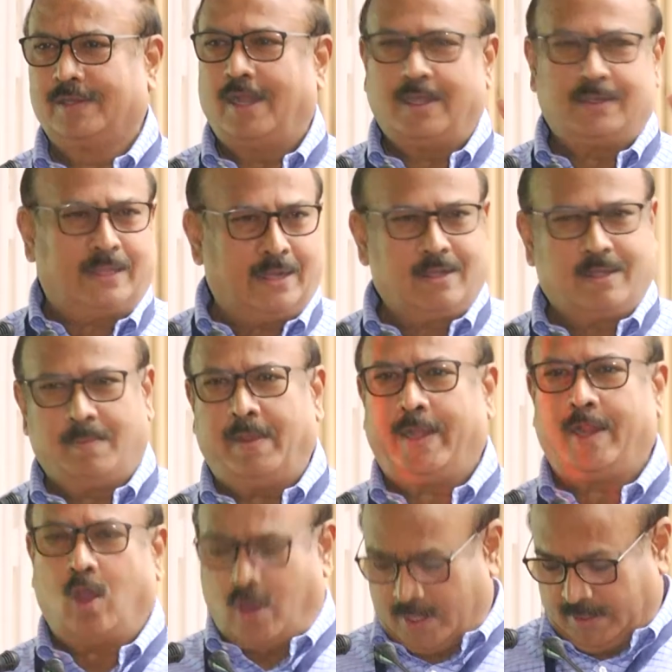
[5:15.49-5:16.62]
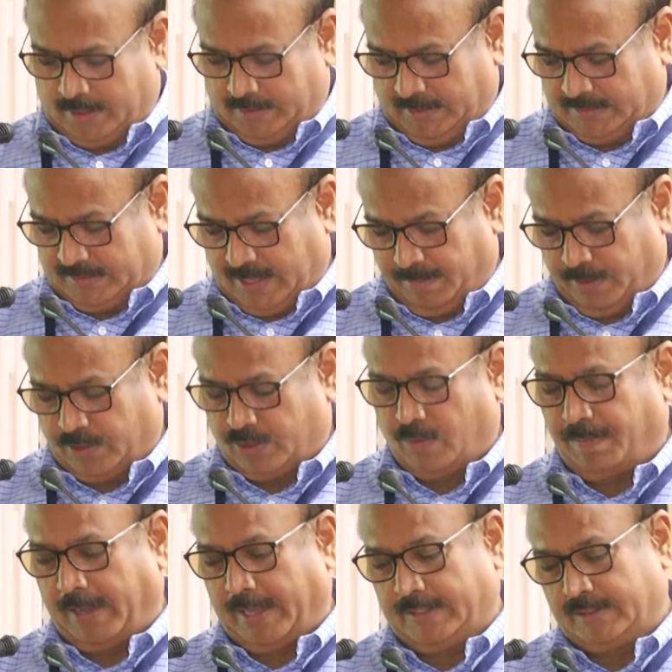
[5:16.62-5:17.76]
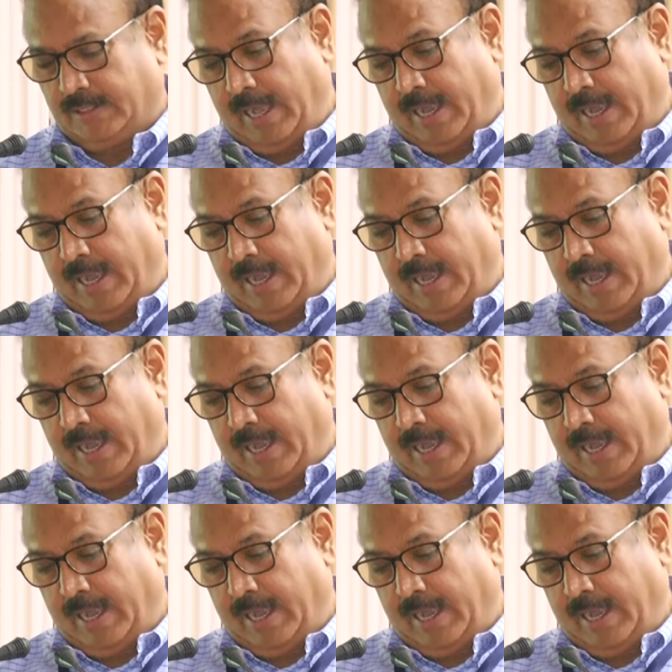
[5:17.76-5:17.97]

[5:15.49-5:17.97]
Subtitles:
And then remaining all other things come into place.